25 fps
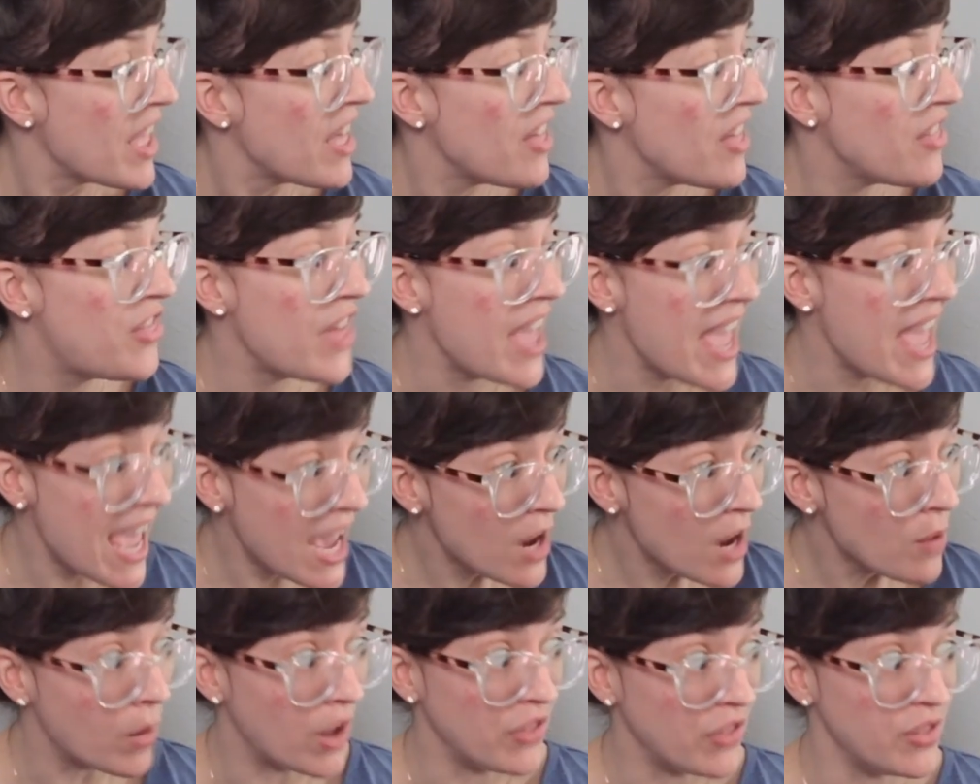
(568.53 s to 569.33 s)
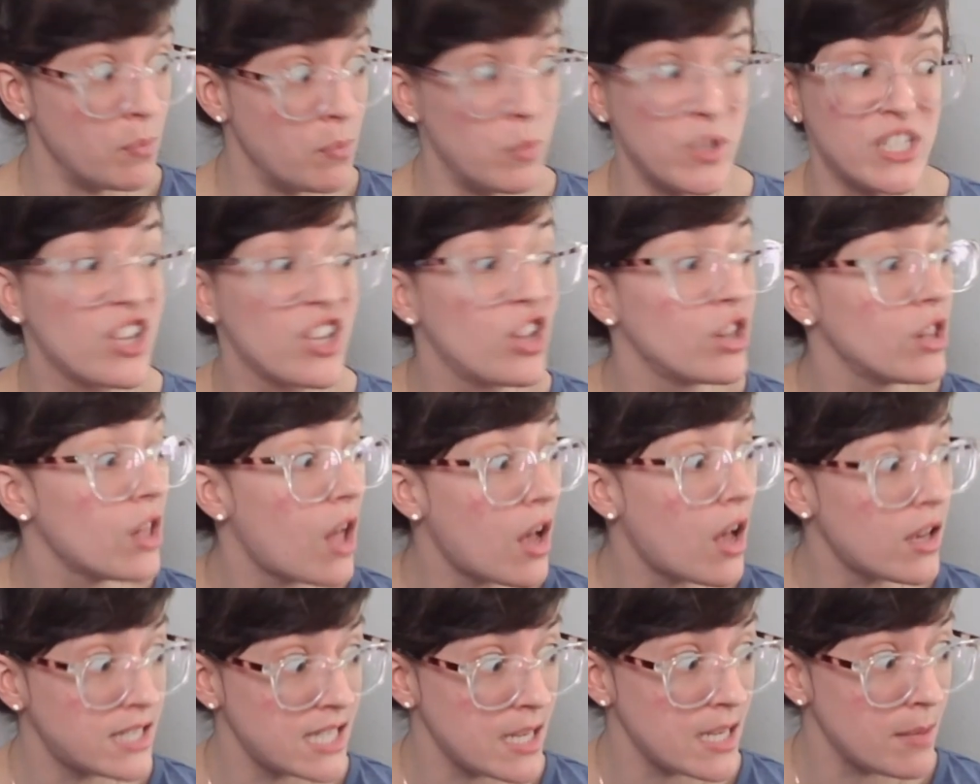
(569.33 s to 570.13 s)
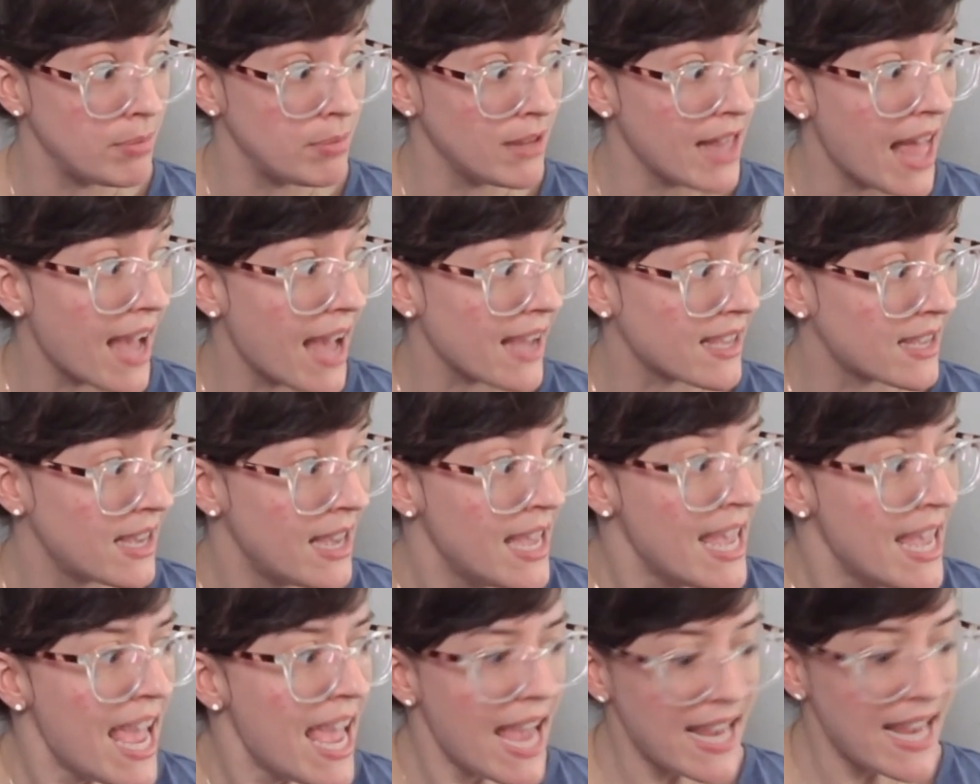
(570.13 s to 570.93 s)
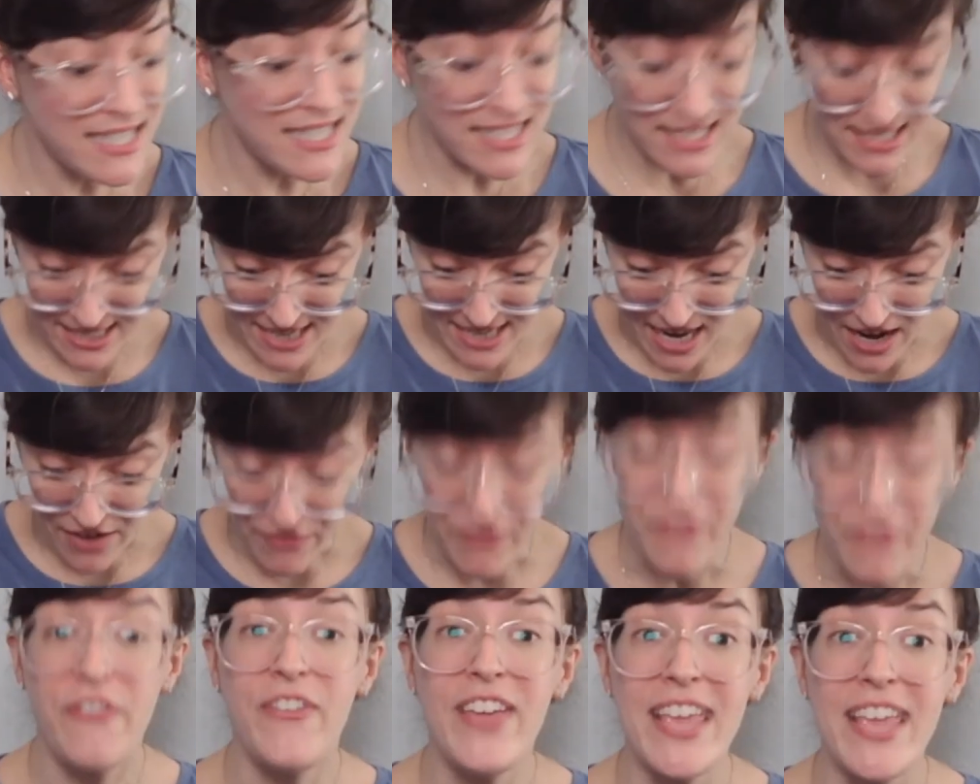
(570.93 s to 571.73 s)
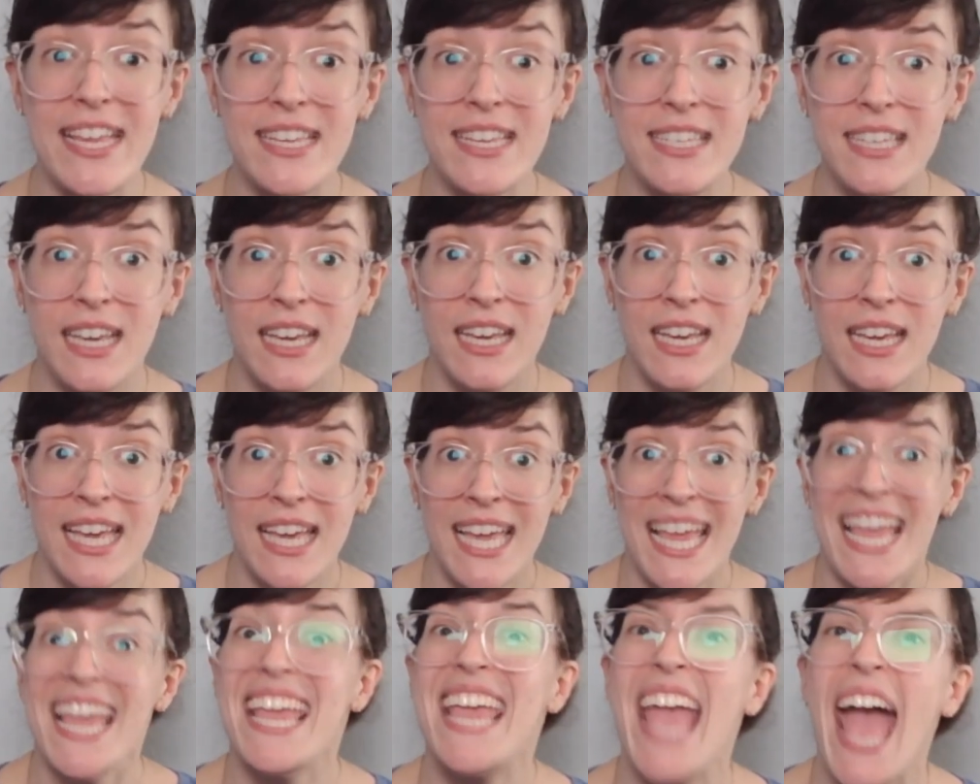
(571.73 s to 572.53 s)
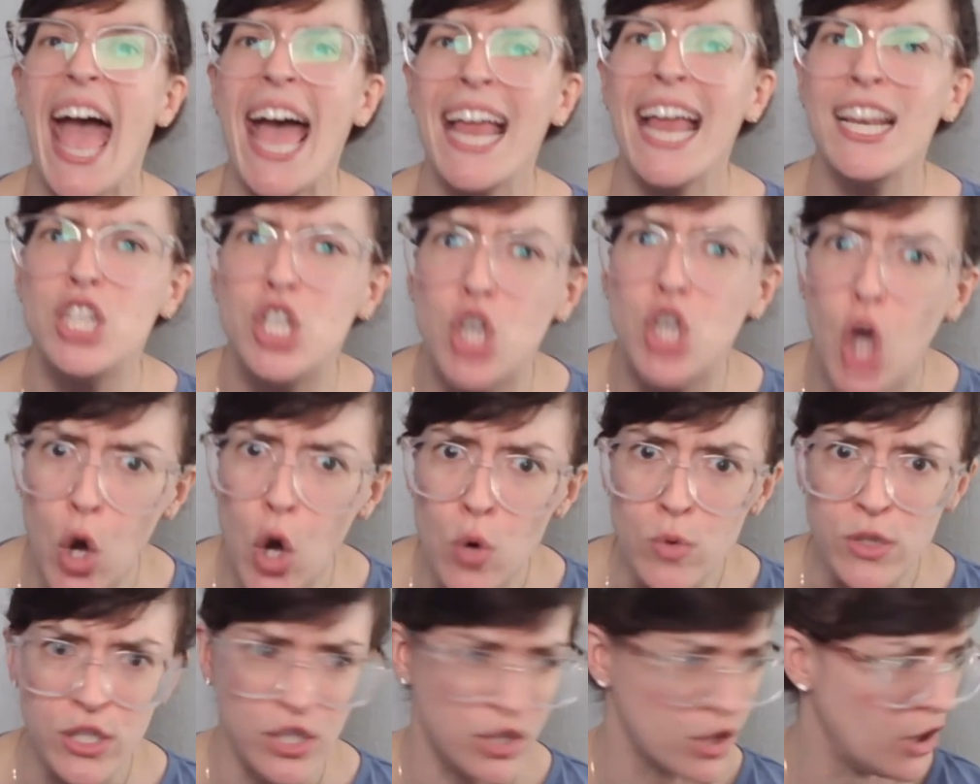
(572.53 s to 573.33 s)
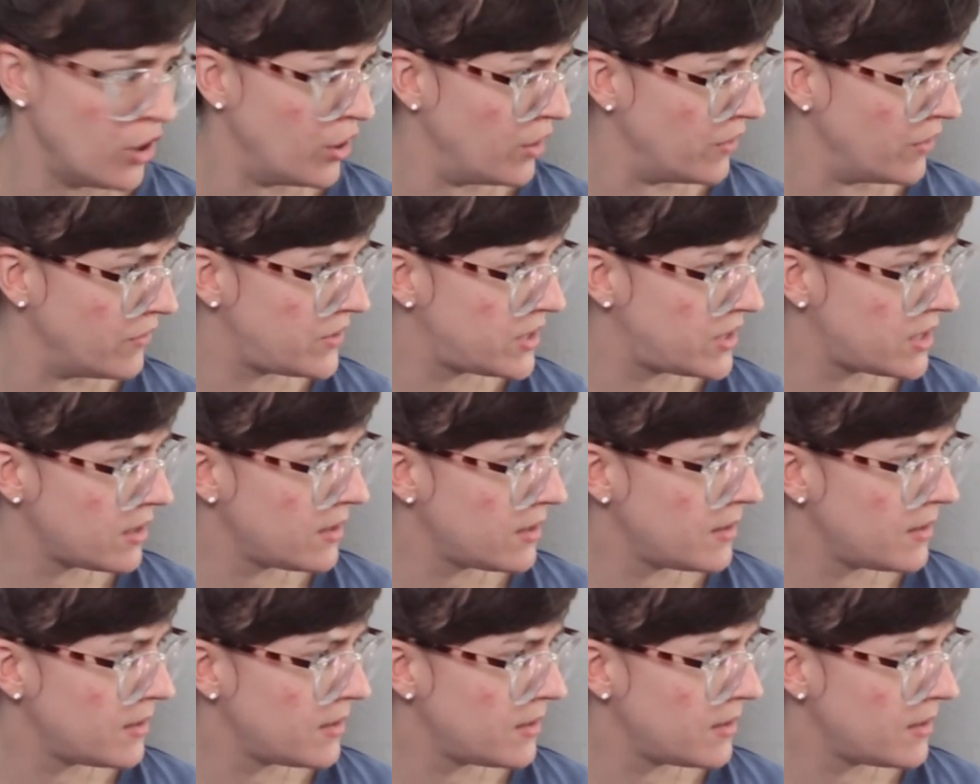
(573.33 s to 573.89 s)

The hair on them was glossy black, and instead of feet, he had goat's hooves.